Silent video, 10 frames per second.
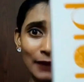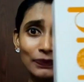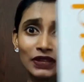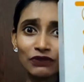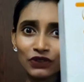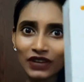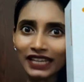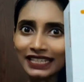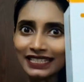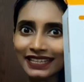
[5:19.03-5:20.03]
Plum. If you
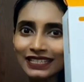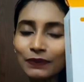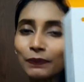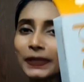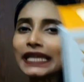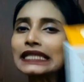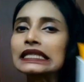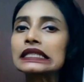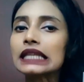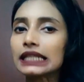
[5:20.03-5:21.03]
really did,
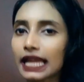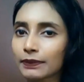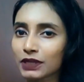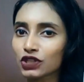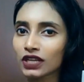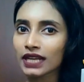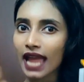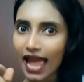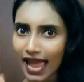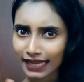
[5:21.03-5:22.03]
please hit that like
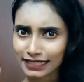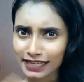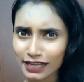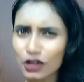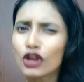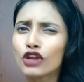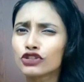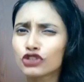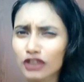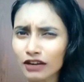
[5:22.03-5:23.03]
button and
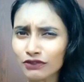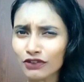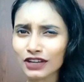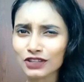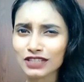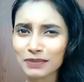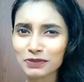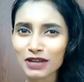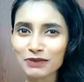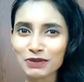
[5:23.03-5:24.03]
do not forget to
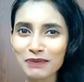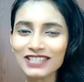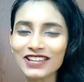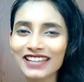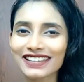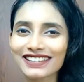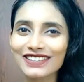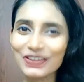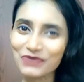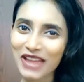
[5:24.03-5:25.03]
subscribe to my
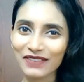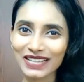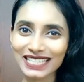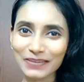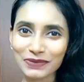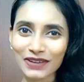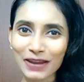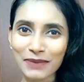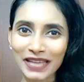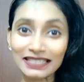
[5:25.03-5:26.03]
channel if you haven't
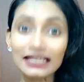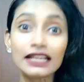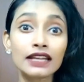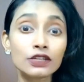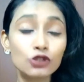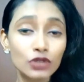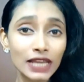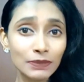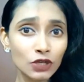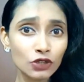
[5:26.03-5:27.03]
subscribed yet. Do
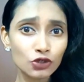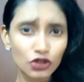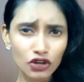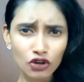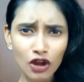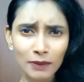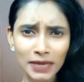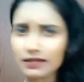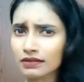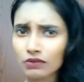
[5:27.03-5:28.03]
let me know through your
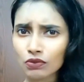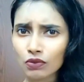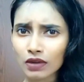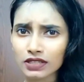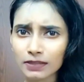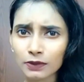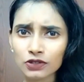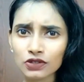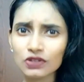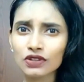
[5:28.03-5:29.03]
comments what
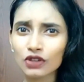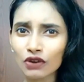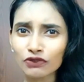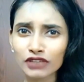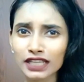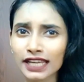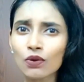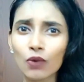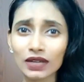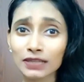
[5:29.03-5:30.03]
about your
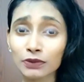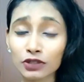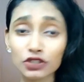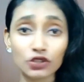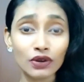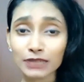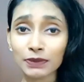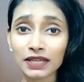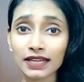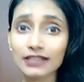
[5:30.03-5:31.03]
feeling, what about your
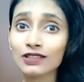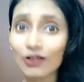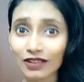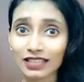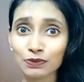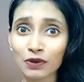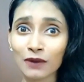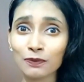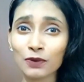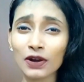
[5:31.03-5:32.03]
experience on this
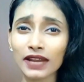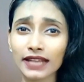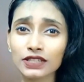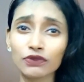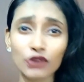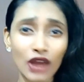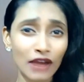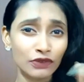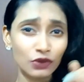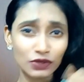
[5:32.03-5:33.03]
Plum product if you
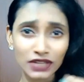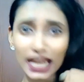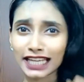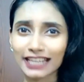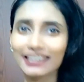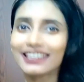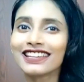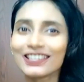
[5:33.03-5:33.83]
have used any.